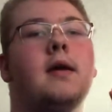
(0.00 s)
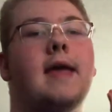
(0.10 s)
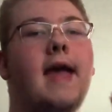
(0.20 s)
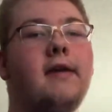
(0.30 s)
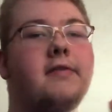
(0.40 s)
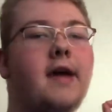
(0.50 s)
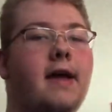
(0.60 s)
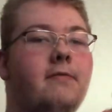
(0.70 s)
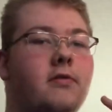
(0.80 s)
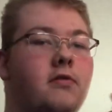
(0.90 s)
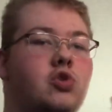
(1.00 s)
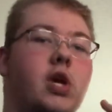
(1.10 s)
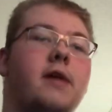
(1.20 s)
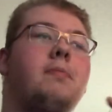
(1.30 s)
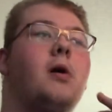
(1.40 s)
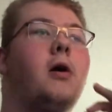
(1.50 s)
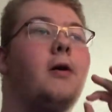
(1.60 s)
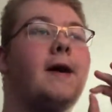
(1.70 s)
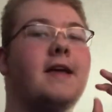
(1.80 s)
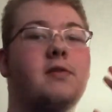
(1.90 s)
KSI versus Jake
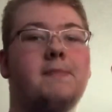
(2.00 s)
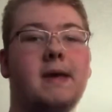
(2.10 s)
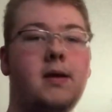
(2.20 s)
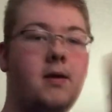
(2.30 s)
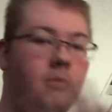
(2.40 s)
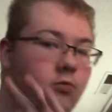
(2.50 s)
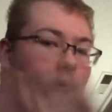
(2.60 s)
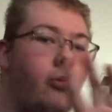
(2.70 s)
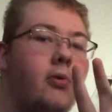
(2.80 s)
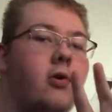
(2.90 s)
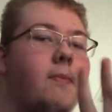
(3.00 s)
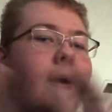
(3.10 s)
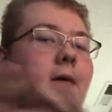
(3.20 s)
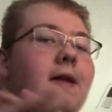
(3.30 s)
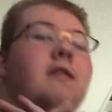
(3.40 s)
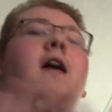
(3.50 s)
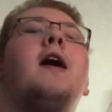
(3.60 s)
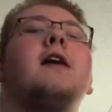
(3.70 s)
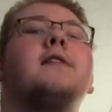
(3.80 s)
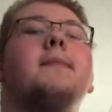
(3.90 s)
Paul has been rumored about and
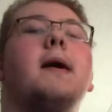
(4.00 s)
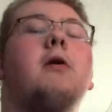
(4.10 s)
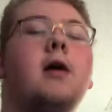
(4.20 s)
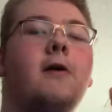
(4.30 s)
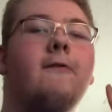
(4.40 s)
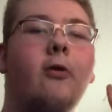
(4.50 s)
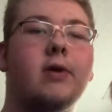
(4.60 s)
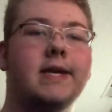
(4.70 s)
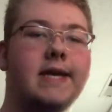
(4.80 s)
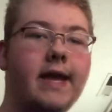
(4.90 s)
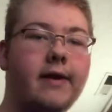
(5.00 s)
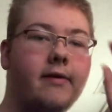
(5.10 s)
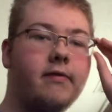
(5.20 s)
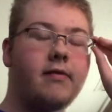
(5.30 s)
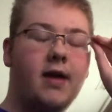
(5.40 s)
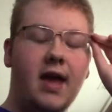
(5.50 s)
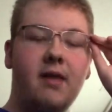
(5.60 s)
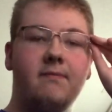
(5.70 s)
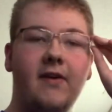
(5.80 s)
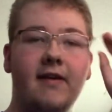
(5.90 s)
talked about for years.
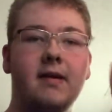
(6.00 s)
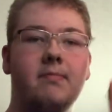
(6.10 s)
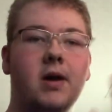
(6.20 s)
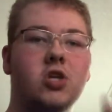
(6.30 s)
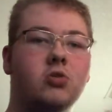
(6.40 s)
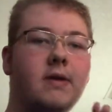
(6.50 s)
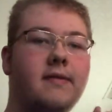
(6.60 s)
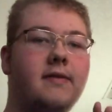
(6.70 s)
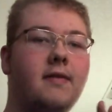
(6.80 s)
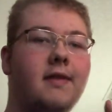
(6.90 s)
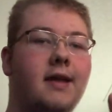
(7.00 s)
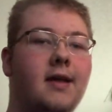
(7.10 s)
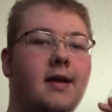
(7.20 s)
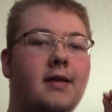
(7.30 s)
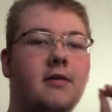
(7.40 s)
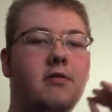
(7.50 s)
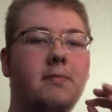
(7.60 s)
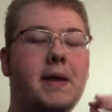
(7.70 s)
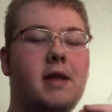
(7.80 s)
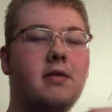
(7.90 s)
And very much recently, there's
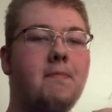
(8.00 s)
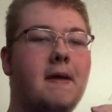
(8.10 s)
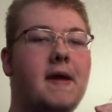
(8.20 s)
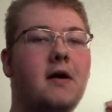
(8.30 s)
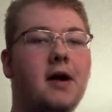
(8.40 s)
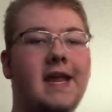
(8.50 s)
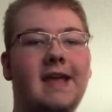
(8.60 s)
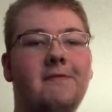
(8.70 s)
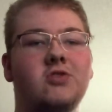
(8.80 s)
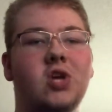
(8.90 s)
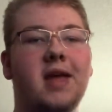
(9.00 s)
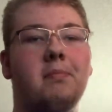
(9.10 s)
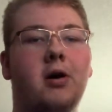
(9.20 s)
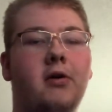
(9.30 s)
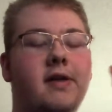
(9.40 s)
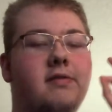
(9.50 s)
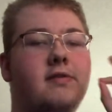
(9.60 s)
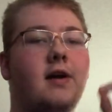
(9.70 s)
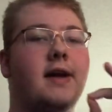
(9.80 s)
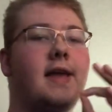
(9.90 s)
been a debate on if Jake Paul is
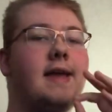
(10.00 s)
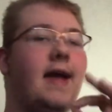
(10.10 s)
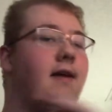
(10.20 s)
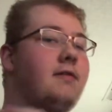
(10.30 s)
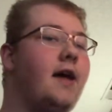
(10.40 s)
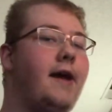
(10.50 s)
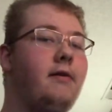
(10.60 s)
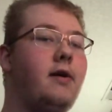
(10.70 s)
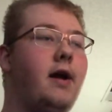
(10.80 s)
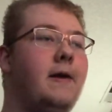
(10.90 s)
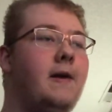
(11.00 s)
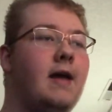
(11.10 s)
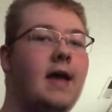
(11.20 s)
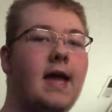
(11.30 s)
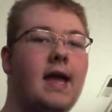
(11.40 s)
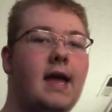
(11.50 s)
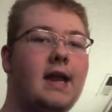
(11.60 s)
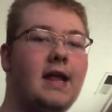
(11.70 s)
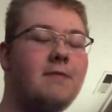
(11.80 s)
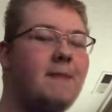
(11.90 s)
ducking KSI or not.
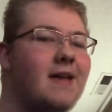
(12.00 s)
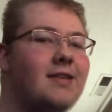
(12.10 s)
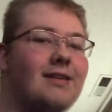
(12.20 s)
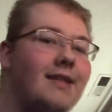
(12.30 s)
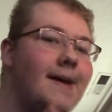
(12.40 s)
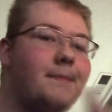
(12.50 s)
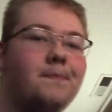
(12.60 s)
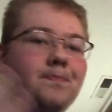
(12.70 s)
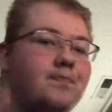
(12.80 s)
And it's basically